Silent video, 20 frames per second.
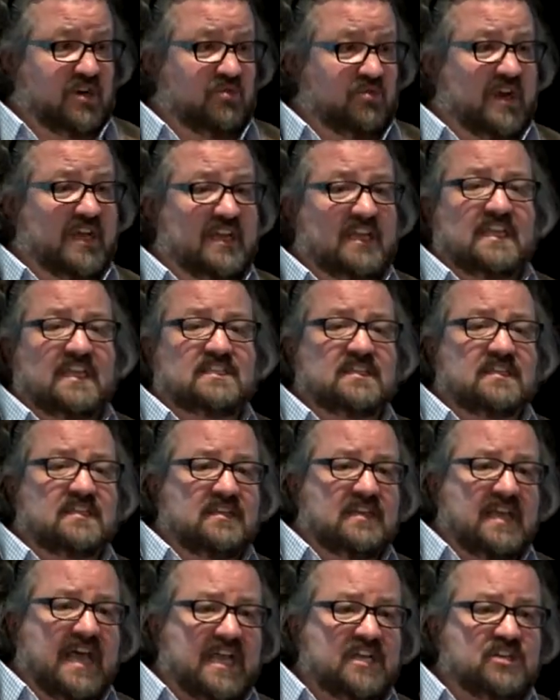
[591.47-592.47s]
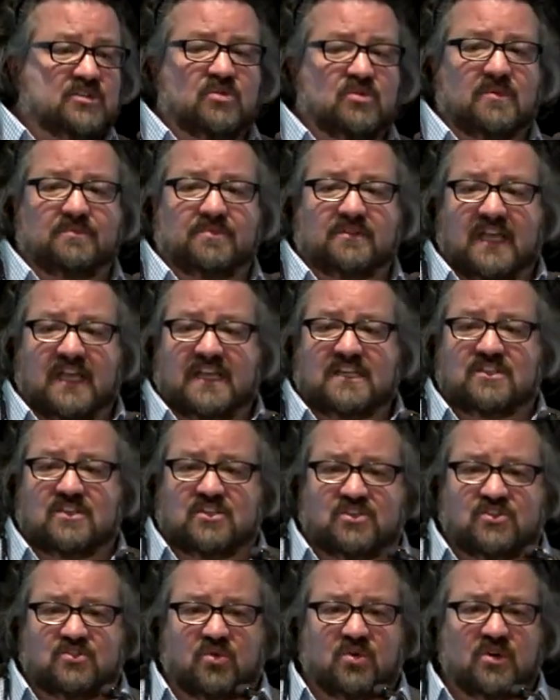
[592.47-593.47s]
Right? It's a natural place to
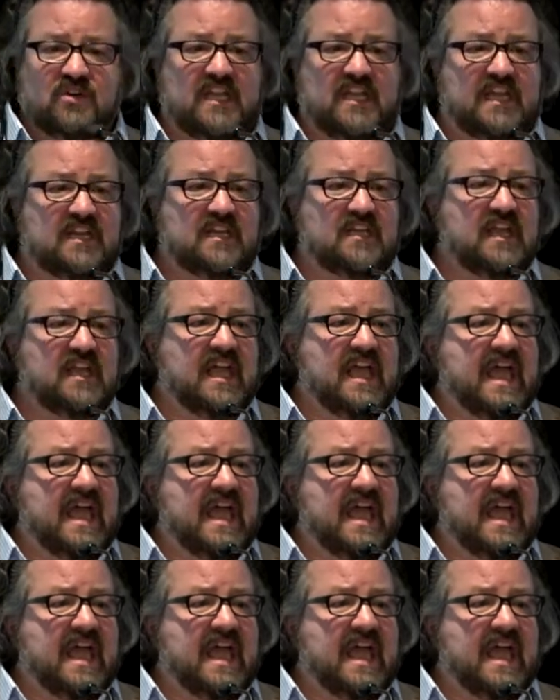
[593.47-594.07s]
store data